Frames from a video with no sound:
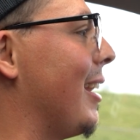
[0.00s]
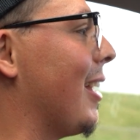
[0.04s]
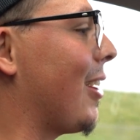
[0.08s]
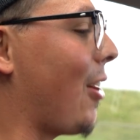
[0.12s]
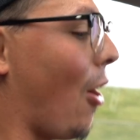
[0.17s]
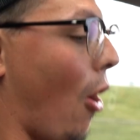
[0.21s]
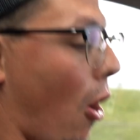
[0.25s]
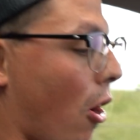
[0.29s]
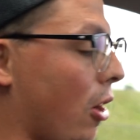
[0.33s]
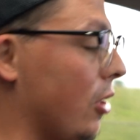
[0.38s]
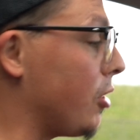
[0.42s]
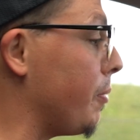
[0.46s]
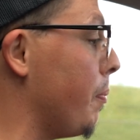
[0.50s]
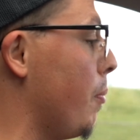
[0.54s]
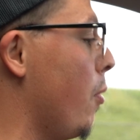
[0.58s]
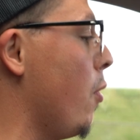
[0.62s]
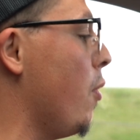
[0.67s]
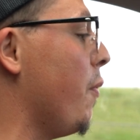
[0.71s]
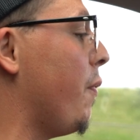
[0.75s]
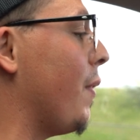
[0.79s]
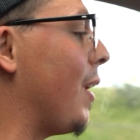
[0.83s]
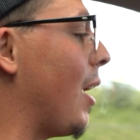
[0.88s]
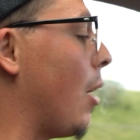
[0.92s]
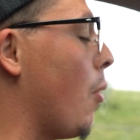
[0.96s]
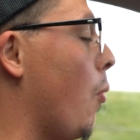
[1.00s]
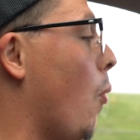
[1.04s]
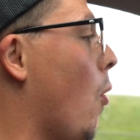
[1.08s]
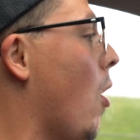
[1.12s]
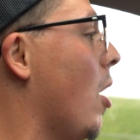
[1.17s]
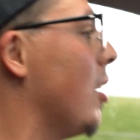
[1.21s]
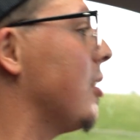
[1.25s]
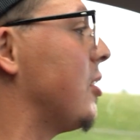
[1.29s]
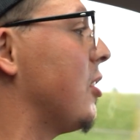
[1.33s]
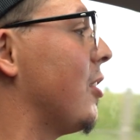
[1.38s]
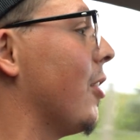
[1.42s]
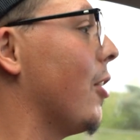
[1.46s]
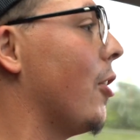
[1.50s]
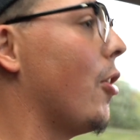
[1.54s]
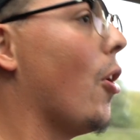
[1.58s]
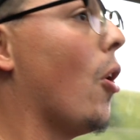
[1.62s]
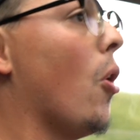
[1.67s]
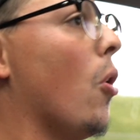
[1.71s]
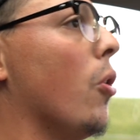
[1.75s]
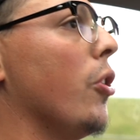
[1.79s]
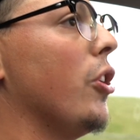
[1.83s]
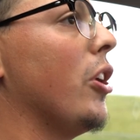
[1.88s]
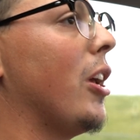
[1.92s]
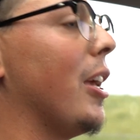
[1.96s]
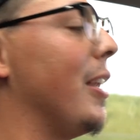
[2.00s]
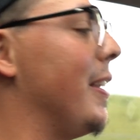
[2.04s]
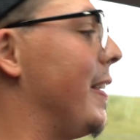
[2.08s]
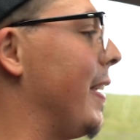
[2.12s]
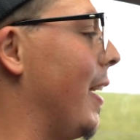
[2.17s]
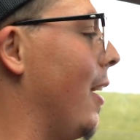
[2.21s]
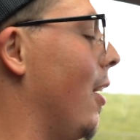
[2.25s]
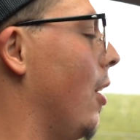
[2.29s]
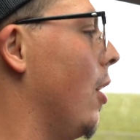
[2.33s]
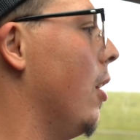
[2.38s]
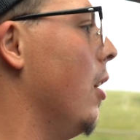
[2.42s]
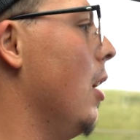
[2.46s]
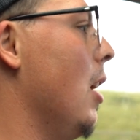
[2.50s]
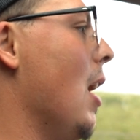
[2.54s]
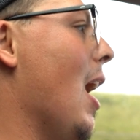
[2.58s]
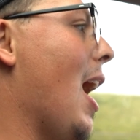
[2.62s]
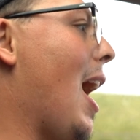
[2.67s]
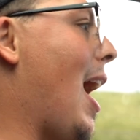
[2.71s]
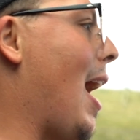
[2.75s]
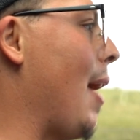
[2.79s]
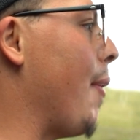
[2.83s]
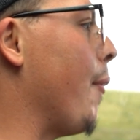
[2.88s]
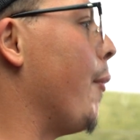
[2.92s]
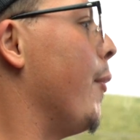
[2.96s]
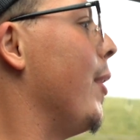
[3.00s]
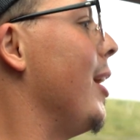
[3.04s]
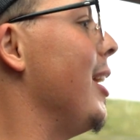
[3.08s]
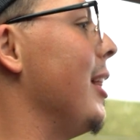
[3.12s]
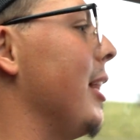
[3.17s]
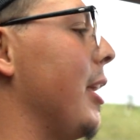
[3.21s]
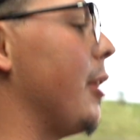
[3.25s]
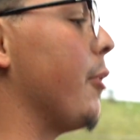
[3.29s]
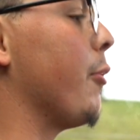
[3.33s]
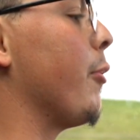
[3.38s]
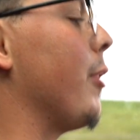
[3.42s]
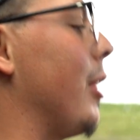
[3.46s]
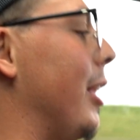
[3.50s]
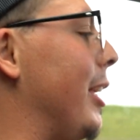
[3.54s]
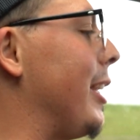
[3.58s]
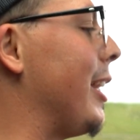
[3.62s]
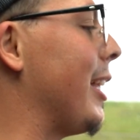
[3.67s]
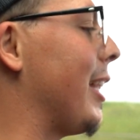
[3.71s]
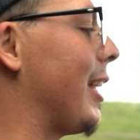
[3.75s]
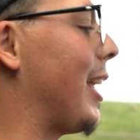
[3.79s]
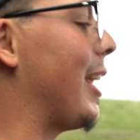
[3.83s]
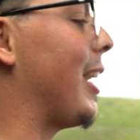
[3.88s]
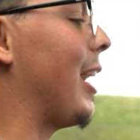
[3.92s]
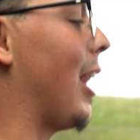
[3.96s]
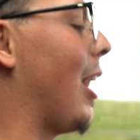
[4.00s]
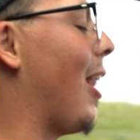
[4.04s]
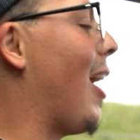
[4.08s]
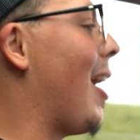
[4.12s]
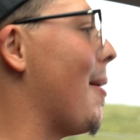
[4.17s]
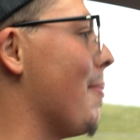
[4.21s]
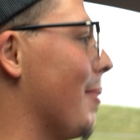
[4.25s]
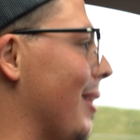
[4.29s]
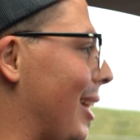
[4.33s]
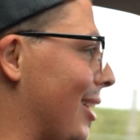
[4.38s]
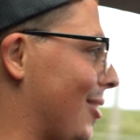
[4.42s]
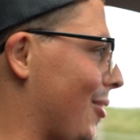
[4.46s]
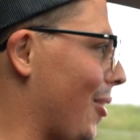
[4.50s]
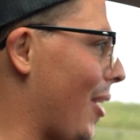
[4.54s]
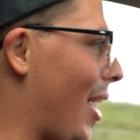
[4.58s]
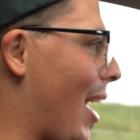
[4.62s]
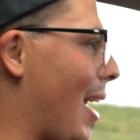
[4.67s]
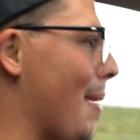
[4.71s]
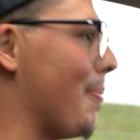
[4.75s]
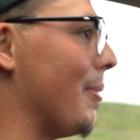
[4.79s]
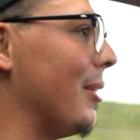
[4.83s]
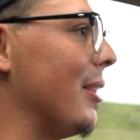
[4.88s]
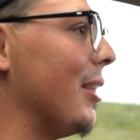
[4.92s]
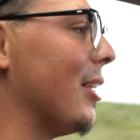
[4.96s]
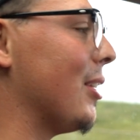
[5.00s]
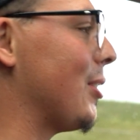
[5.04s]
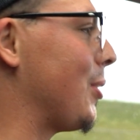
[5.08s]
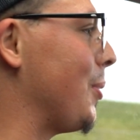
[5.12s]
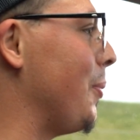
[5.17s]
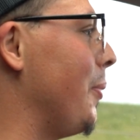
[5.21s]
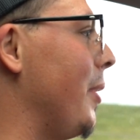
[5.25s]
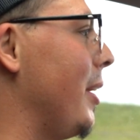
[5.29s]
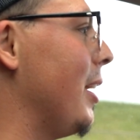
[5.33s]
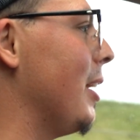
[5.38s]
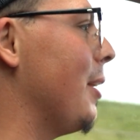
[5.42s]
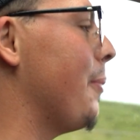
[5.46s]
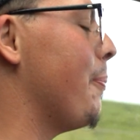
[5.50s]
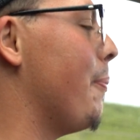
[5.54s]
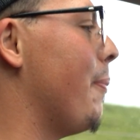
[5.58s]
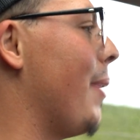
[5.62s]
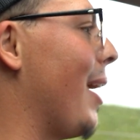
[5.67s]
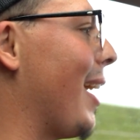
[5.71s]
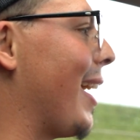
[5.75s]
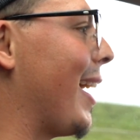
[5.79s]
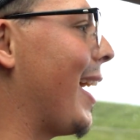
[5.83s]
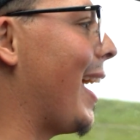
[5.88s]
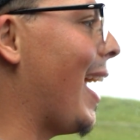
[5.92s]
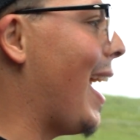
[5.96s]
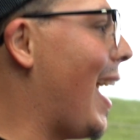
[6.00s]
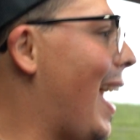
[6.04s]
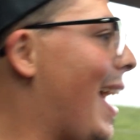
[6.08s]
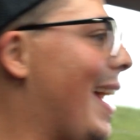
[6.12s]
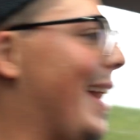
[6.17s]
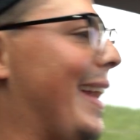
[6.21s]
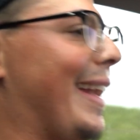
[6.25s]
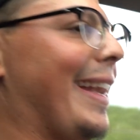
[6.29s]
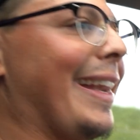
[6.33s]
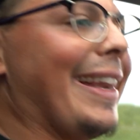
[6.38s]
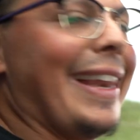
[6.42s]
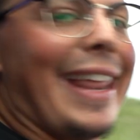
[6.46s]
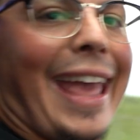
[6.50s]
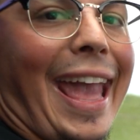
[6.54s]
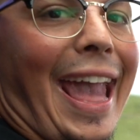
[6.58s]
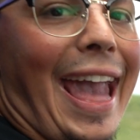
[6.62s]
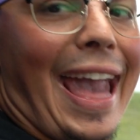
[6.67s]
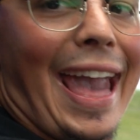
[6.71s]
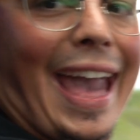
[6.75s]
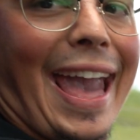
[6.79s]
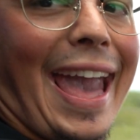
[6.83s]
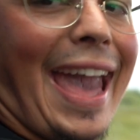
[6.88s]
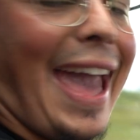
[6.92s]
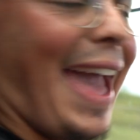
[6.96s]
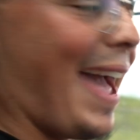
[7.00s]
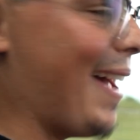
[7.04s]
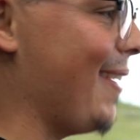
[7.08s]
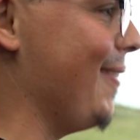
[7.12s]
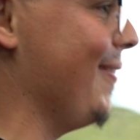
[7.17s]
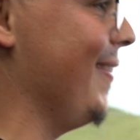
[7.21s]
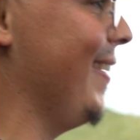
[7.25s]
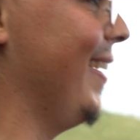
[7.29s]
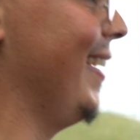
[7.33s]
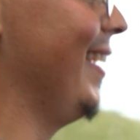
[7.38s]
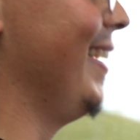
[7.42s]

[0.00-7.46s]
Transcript: The car's moving. It wants to go. You can tell. I really need to get an alignment. That's gonna happen this week. But god damn!